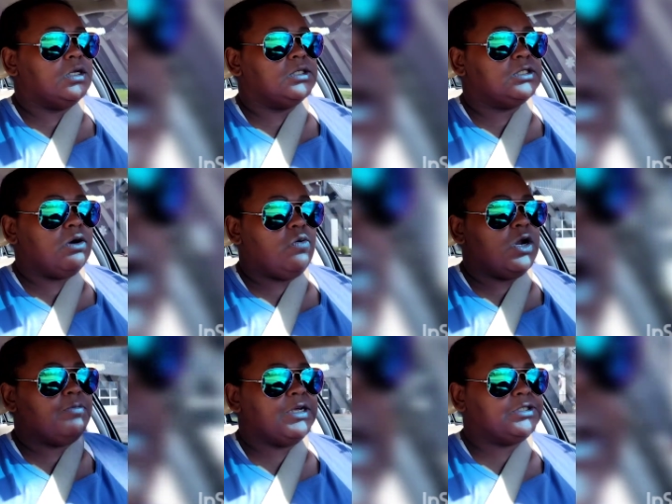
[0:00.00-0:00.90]
So
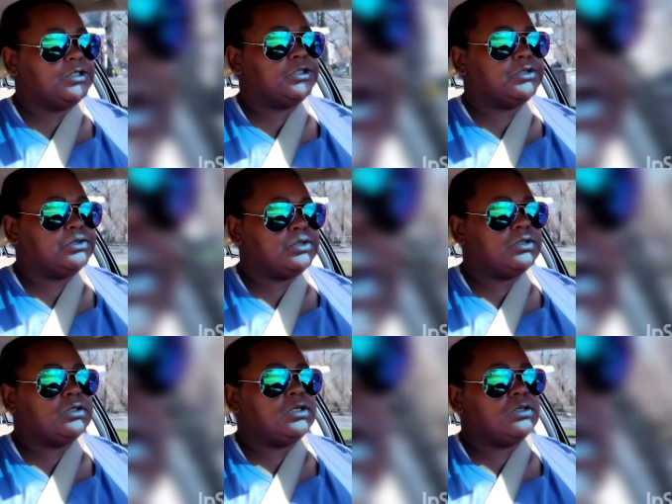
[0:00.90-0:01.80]
one of my
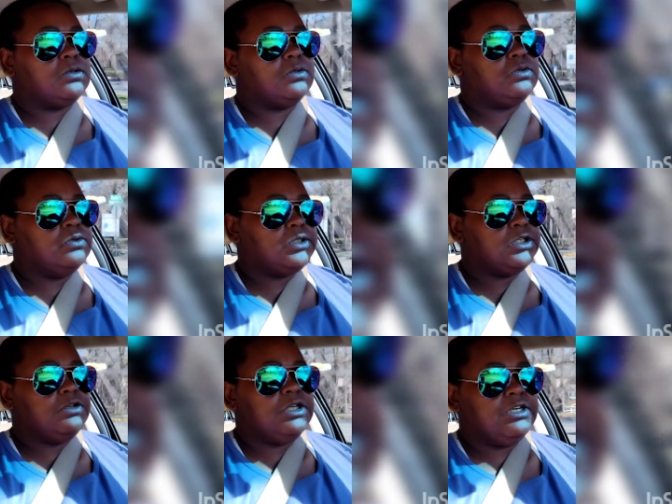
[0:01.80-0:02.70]
sisters, who
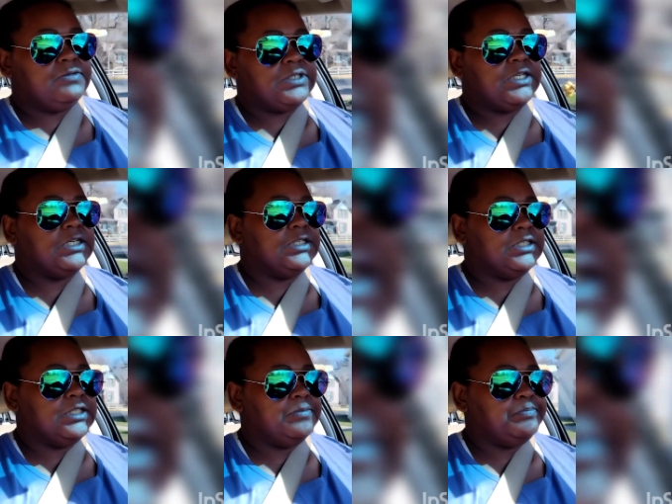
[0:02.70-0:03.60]
still lives in
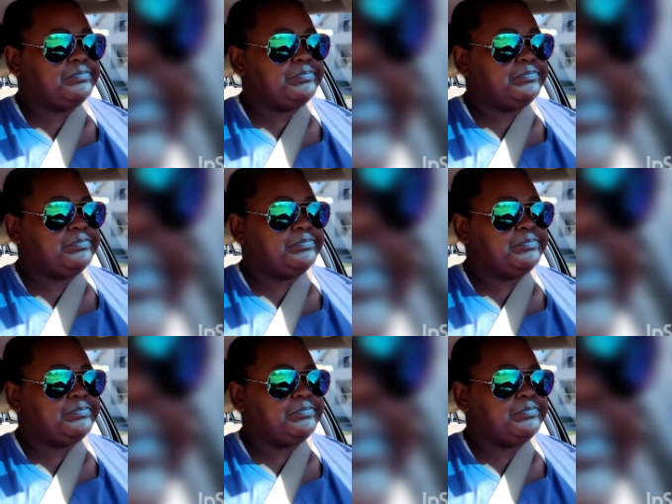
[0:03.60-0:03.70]
Indy,